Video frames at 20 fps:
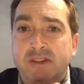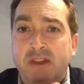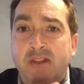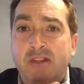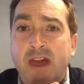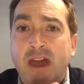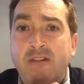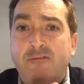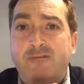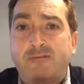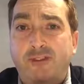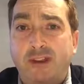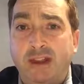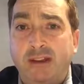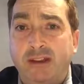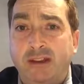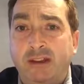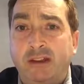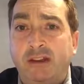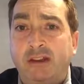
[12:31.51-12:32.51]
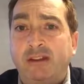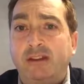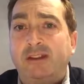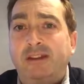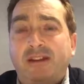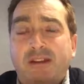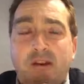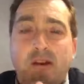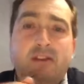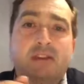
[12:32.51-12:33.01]
that they're feeling
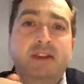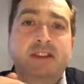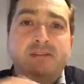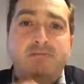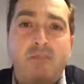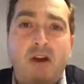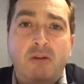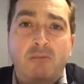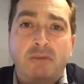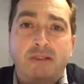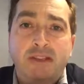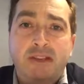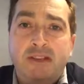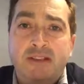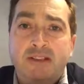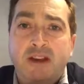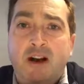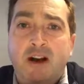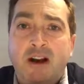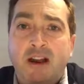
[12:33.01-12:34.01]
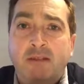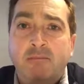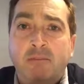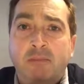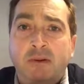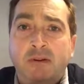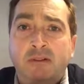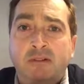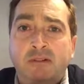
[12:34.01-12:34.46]
at this moment in time.